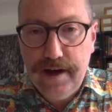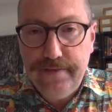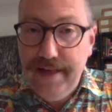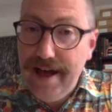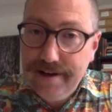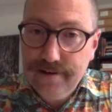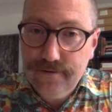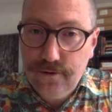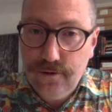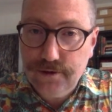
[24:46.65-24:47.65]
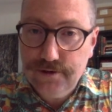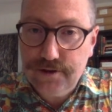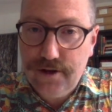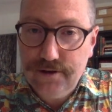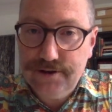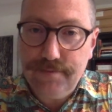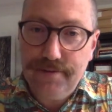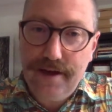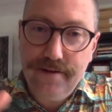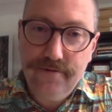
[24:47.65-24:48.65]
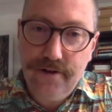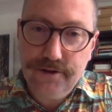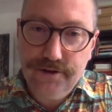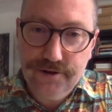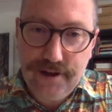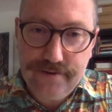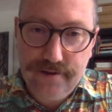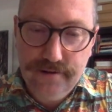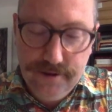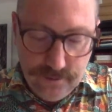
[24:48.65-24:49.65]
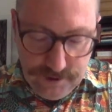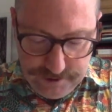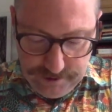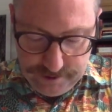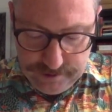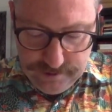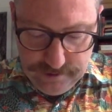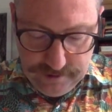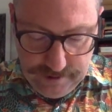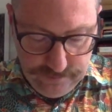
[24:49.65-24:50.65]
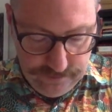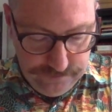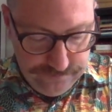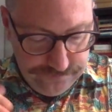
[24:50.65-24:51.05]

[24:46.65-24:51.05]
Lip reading: and that, of course, is a concept that functions at the linguistic level.